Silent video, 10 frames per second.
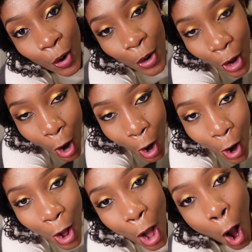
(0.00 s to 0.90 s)

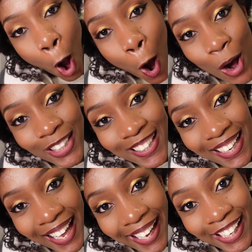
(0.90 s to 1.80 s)
hot
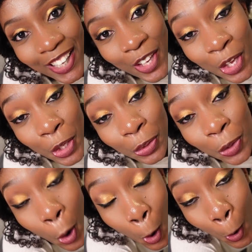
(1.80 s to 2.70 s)
like
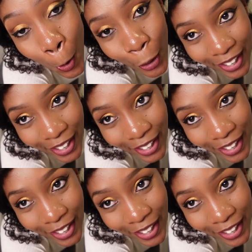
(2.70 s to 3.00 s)
hit oh.